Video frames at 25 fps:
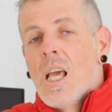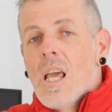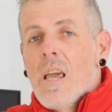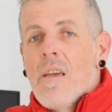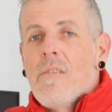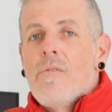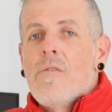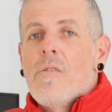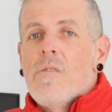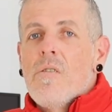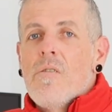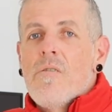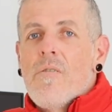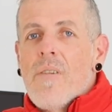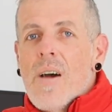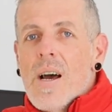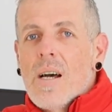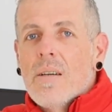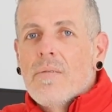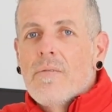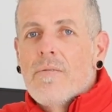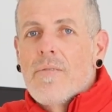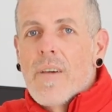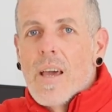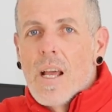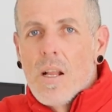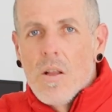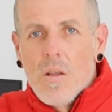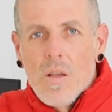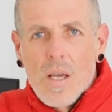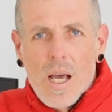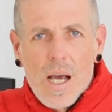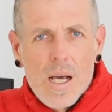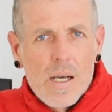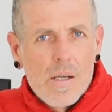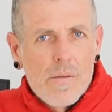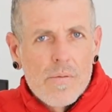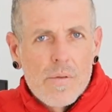If you found
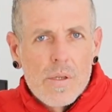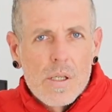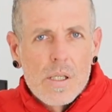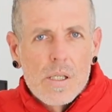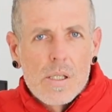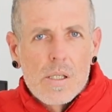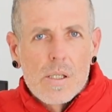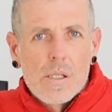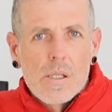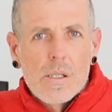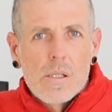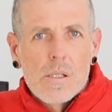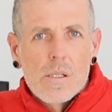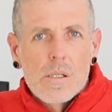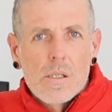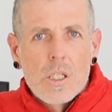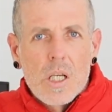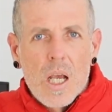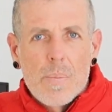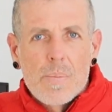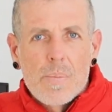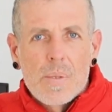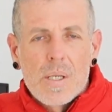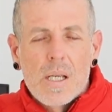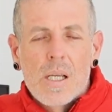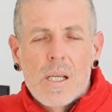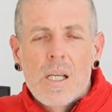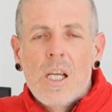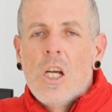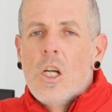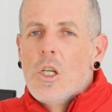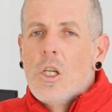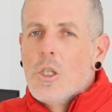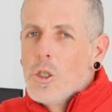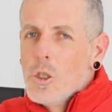value out of this chapter,